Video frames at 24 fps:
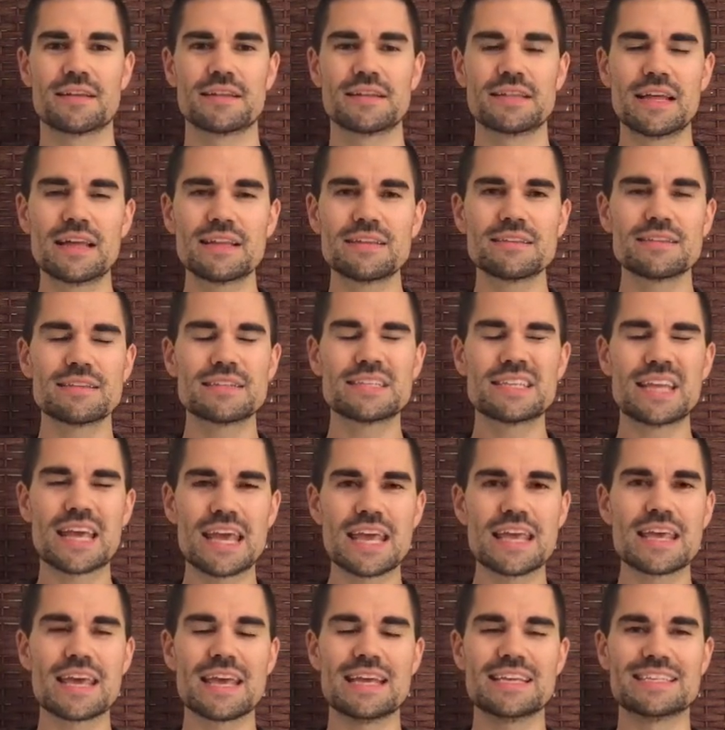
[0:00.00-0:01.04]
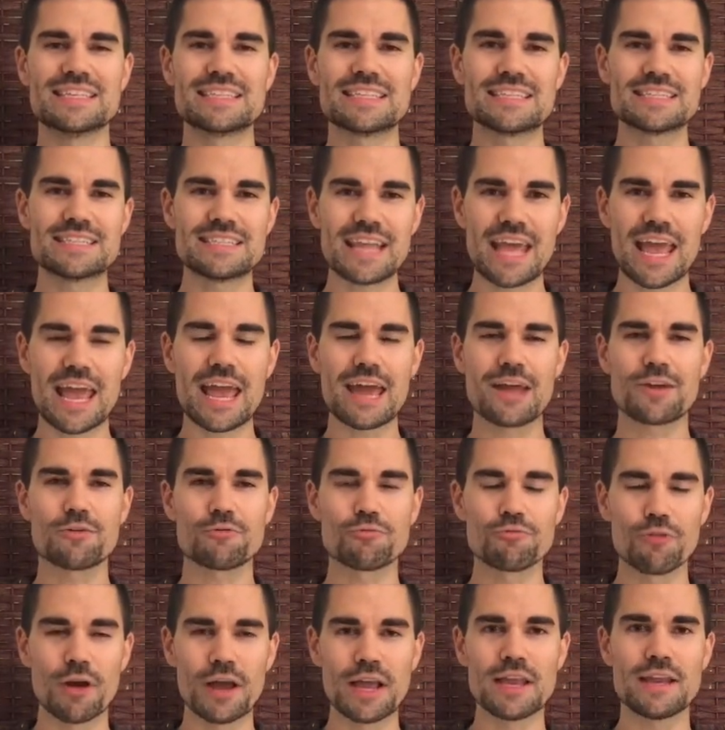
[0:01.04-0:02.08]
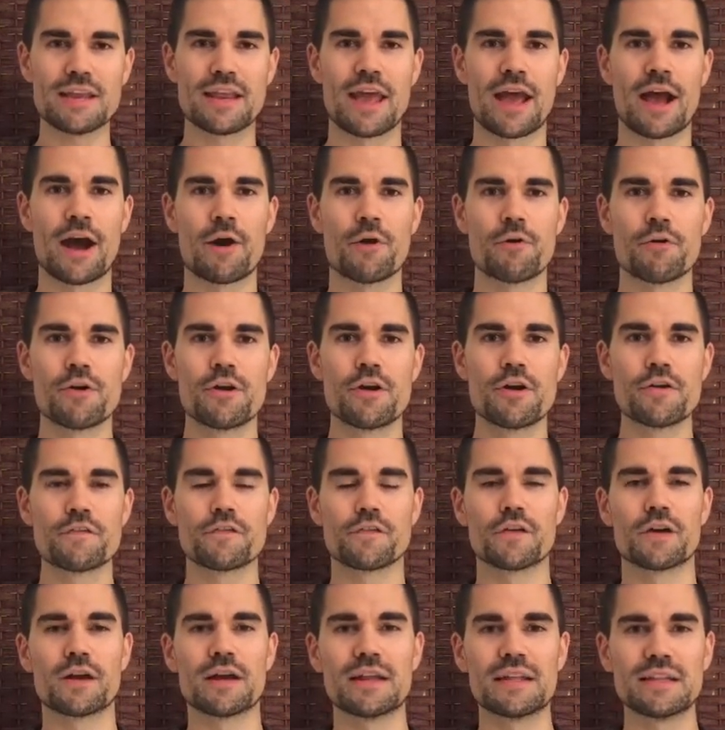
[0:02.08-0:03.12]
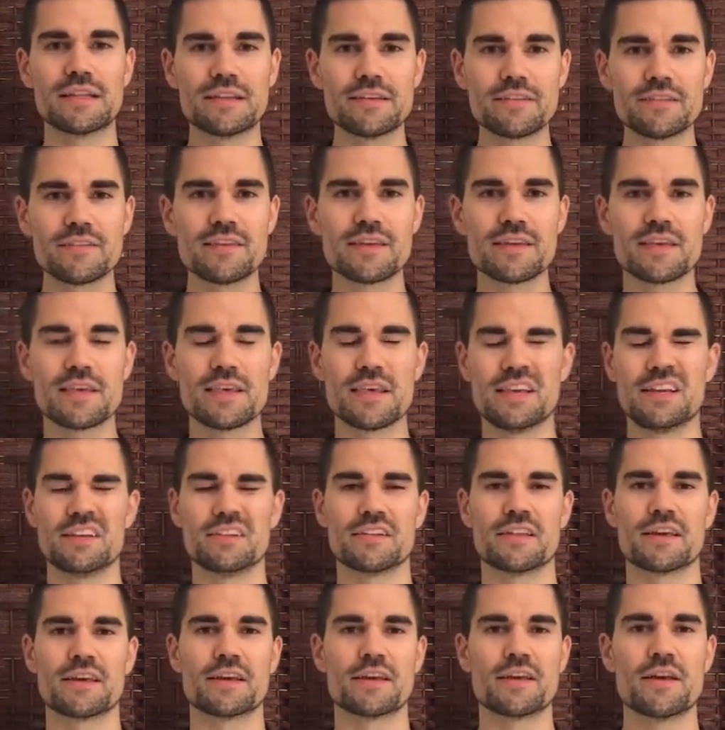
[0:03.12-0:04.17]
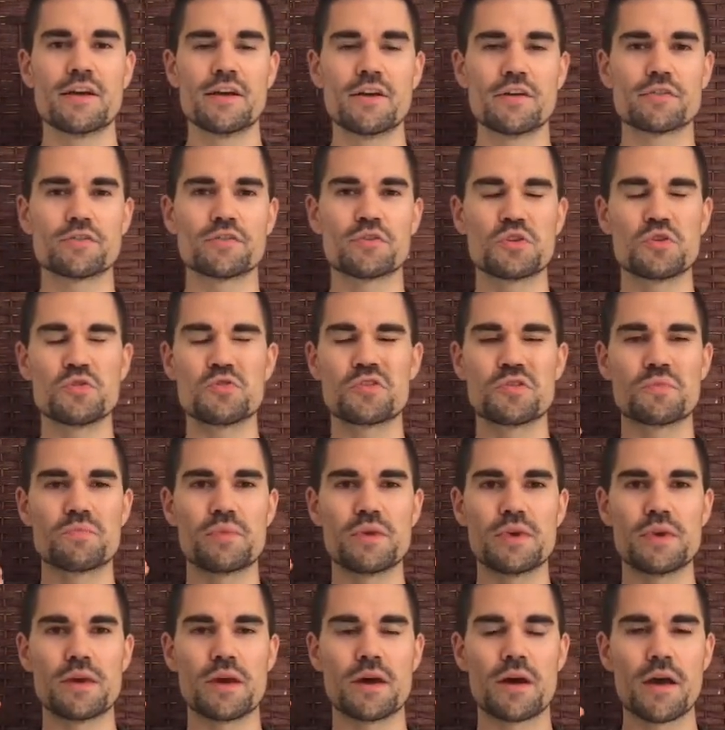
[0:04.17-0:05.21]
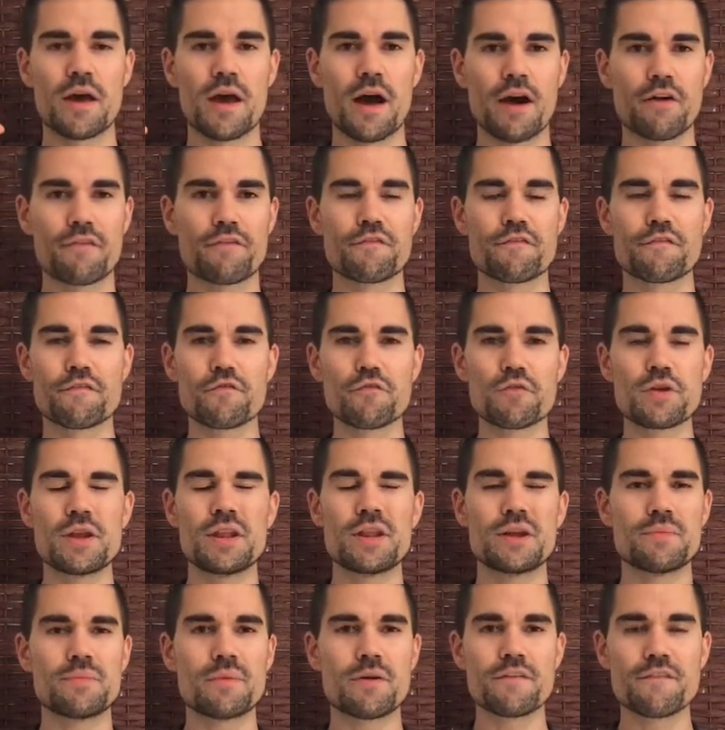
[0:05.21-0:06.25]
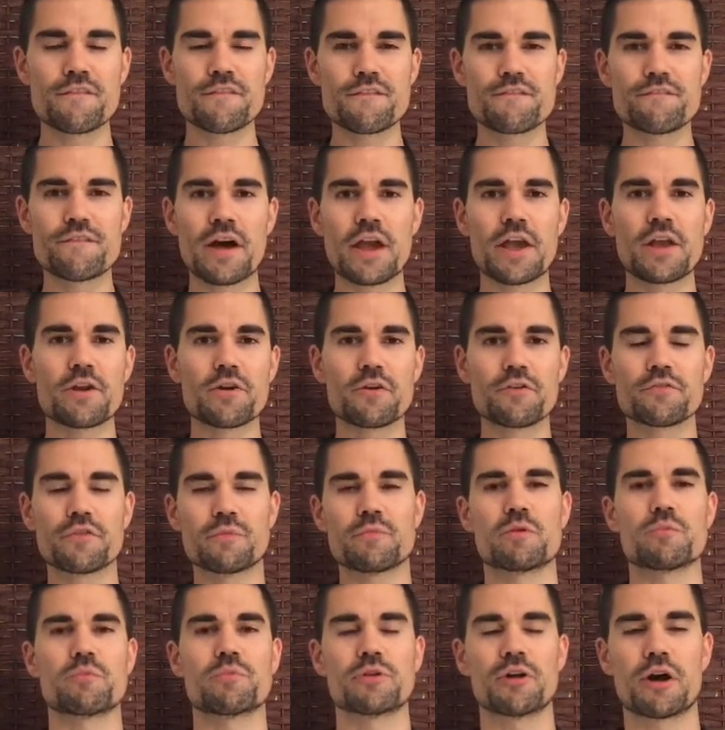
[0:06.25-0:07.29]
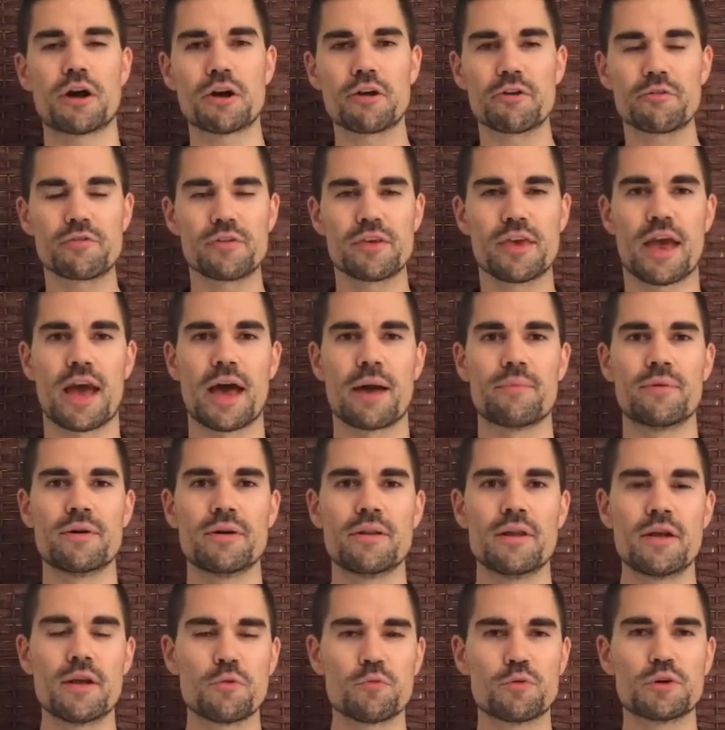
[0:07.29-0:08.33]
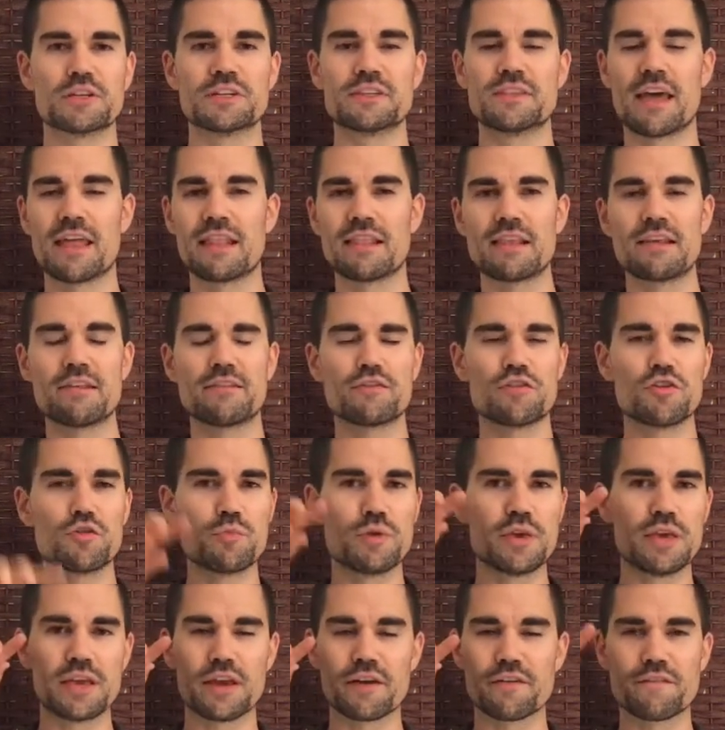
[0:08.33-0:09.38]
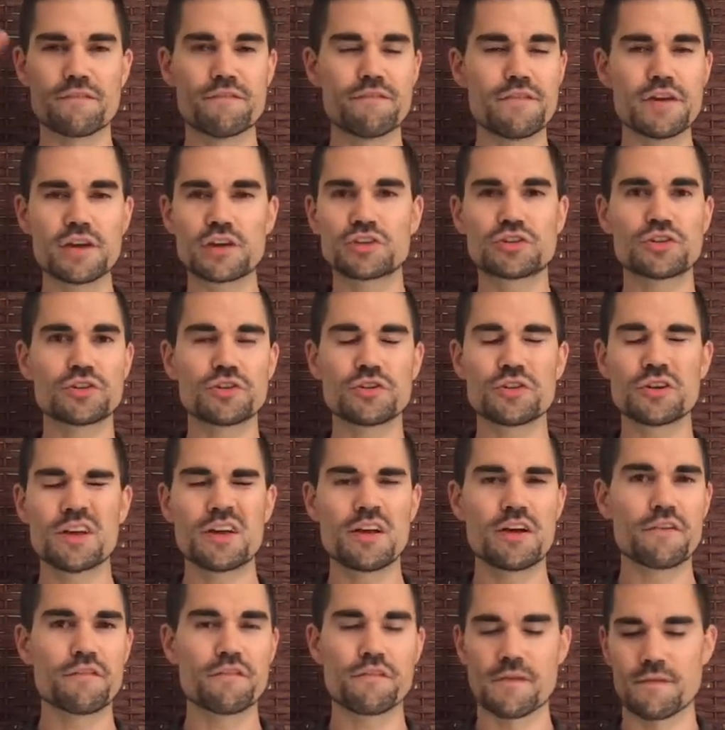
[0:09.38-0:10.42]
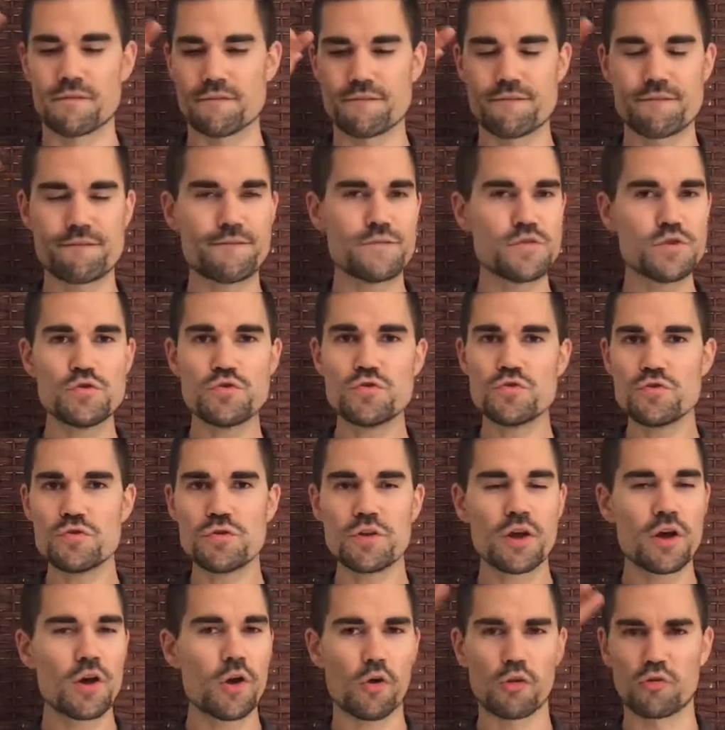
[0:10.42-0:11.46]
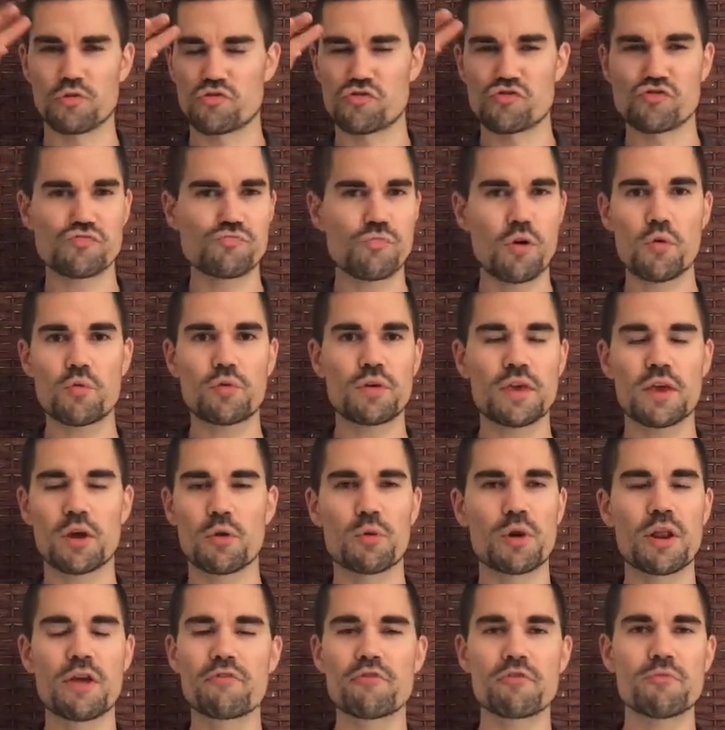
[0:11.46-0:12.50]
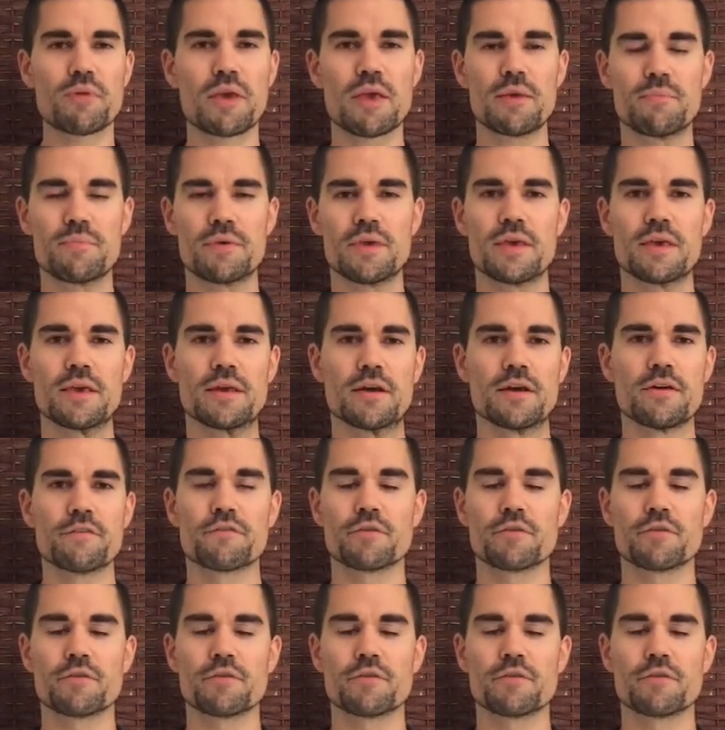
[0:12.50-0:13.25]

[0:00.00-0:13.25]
Let's take a stand right now for holistic healing, so you can be a freedom fighter from your pornography habit, which then leads to you being a victor from food or smoking or whatever it may be.